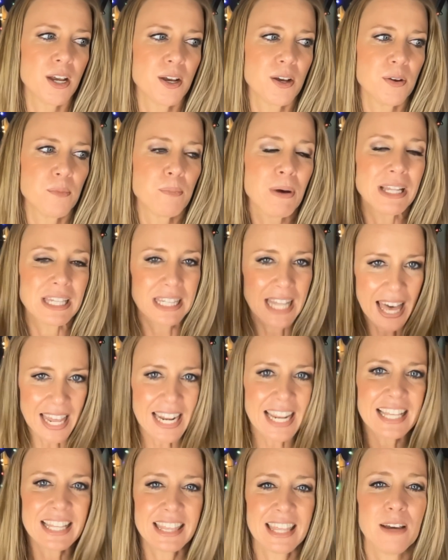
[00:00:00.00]
But
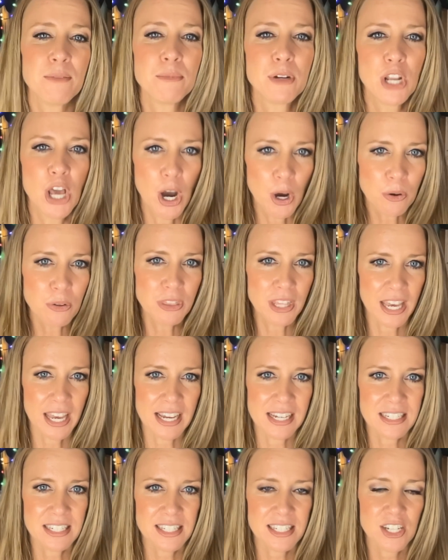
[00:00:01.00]
letting them know
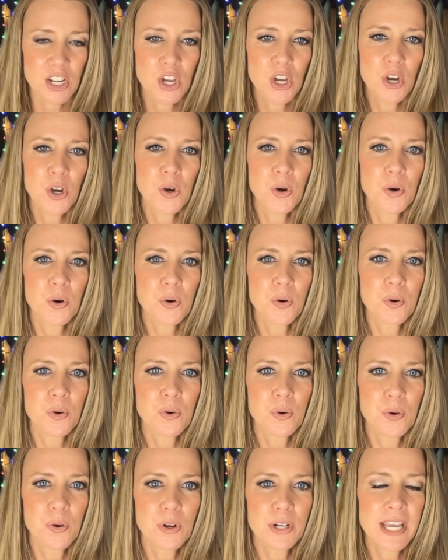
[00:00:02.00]
this
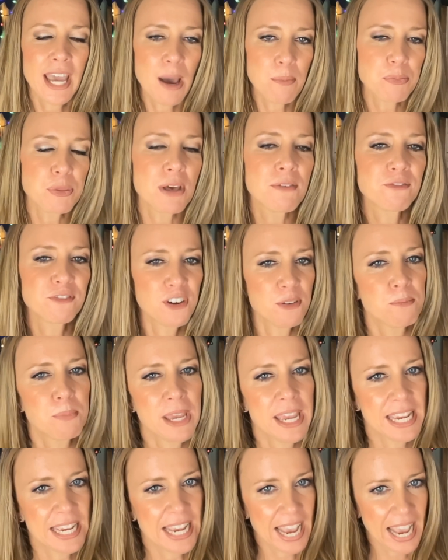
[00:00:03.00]
kept them from
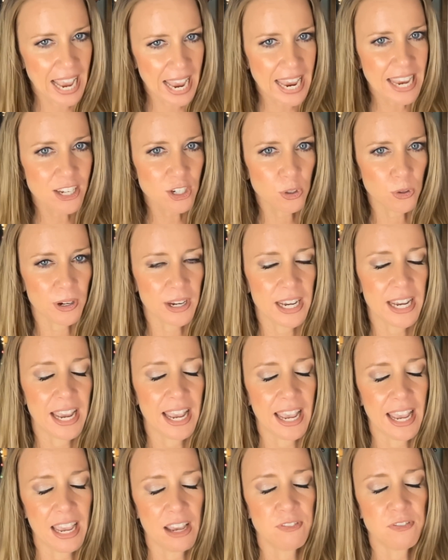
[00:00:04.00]
being angry
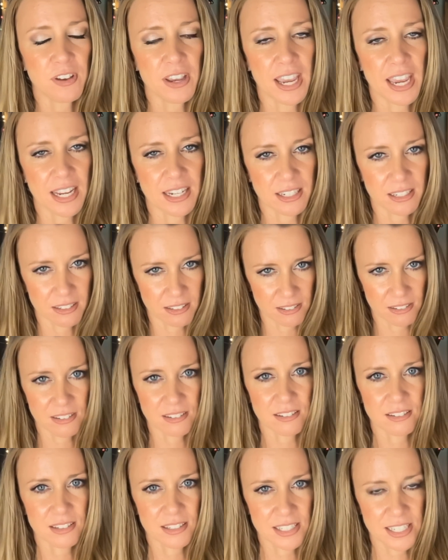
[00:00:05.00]
if it
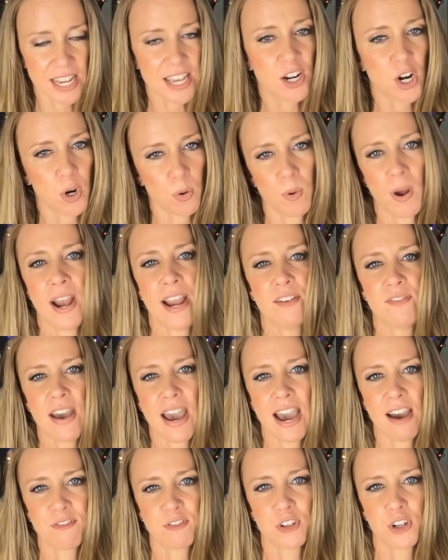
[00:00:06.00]
did arrive
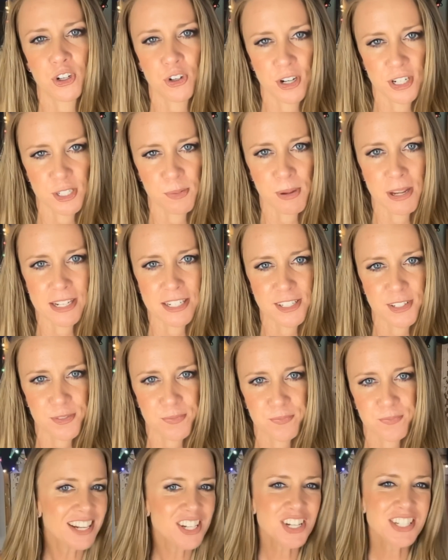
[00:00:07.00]
after Christmas.
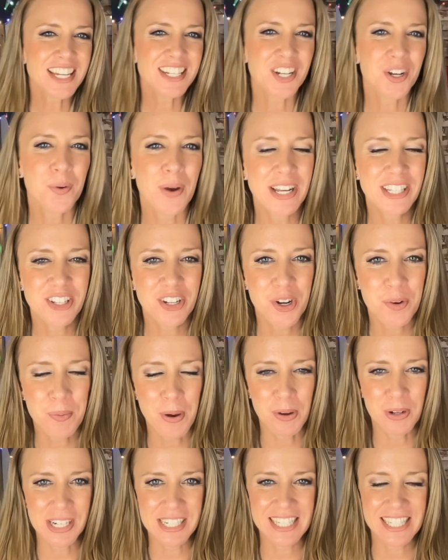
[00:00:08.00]
And just as a quick little
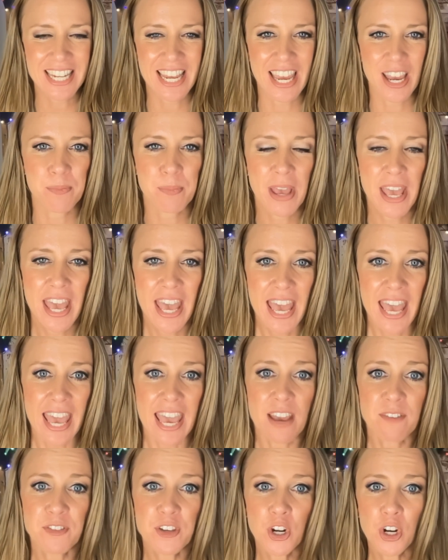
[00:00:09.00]
bonus tip,
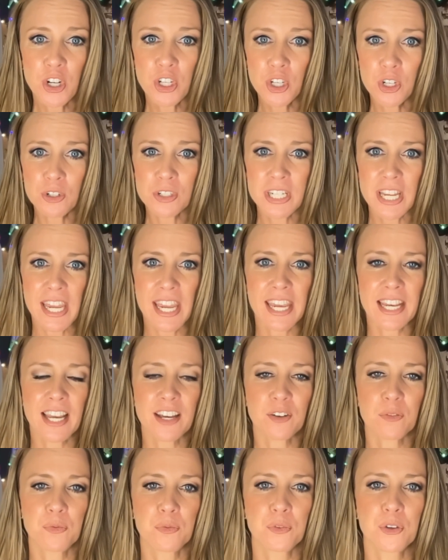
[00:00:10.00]
if you're using,
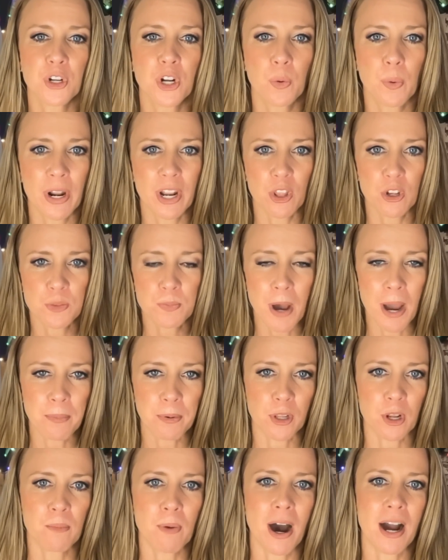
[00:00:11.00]
one of those
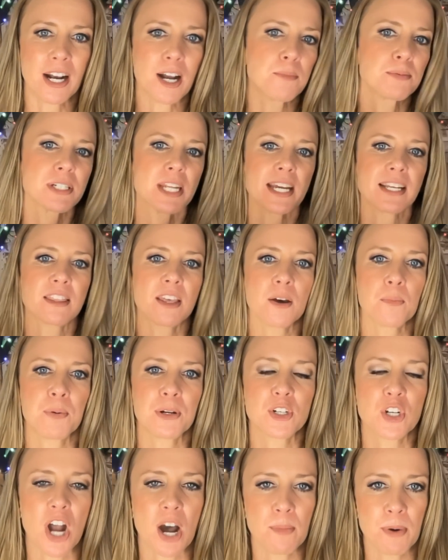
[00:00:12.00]
popular mock-ups like the
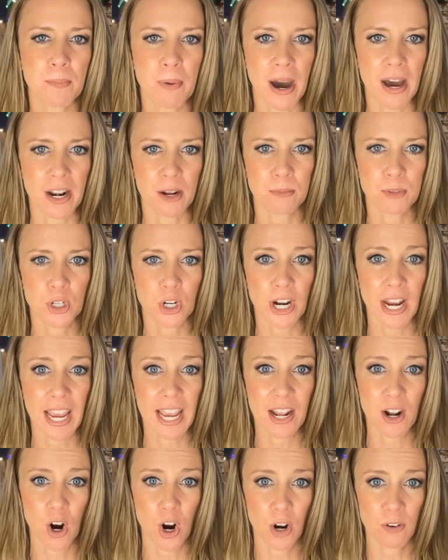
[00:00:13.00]
pajama bottoms
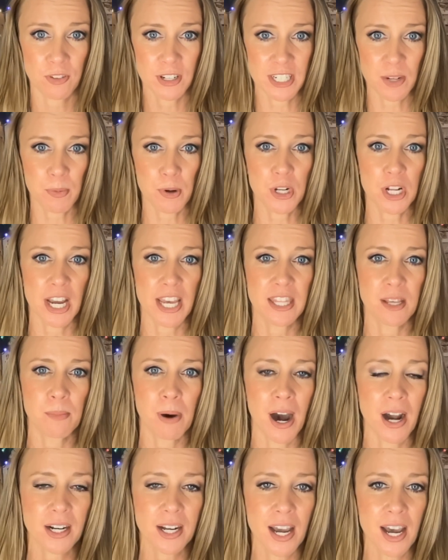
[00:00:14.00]
are visible in the
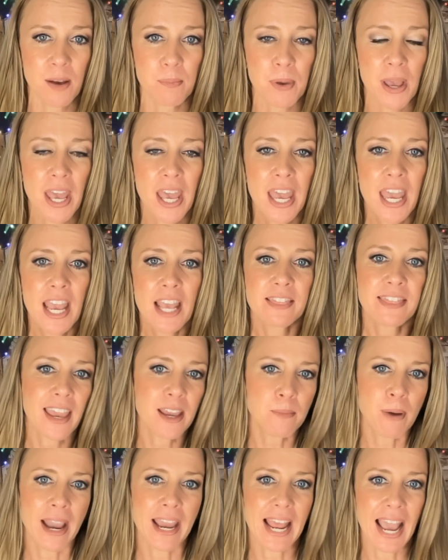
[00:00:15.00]
mock-up, they
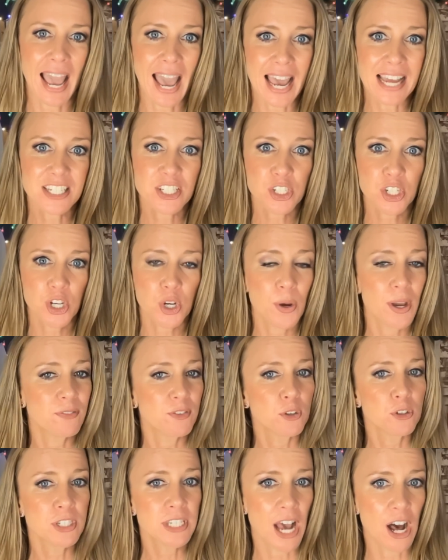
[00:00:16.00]
might ask you if
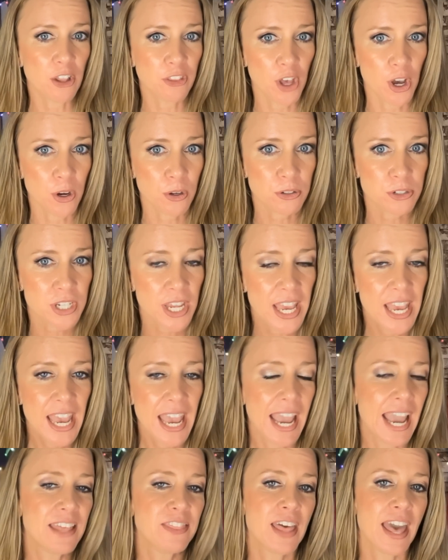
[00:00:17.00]
you sell those.
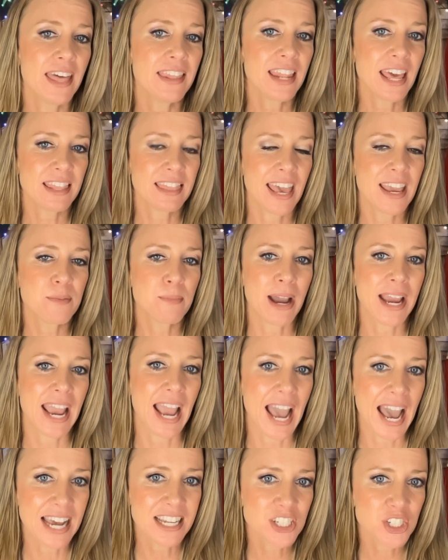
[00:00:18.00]
And then they might
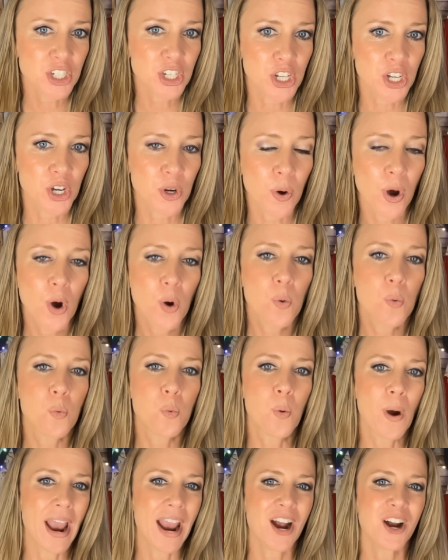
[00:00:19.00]
ask you
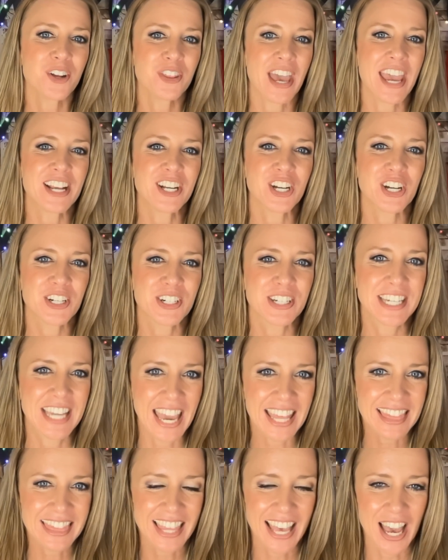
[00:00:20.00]
where they could
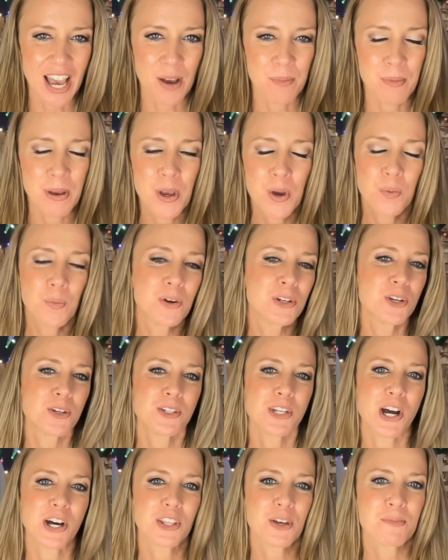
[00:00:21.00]
get them when you
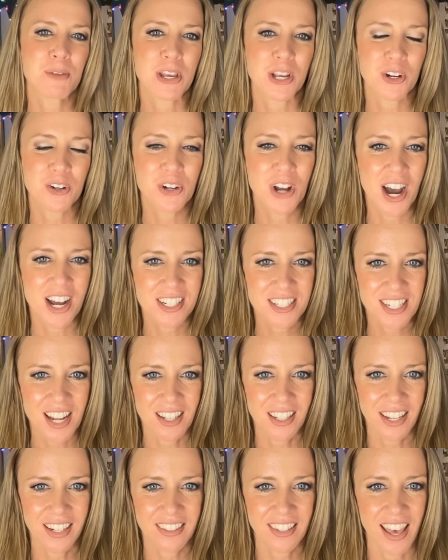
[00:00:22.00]
tell them that you're not
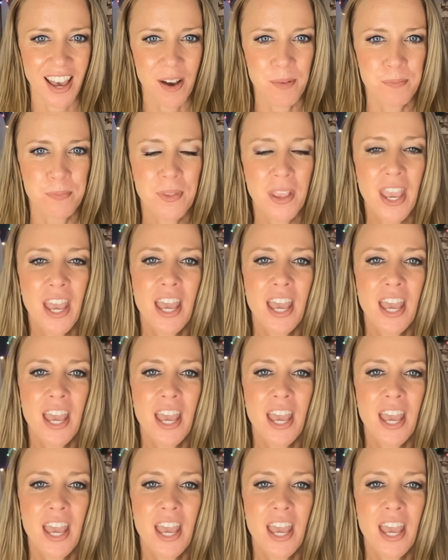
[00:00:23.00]
selling them.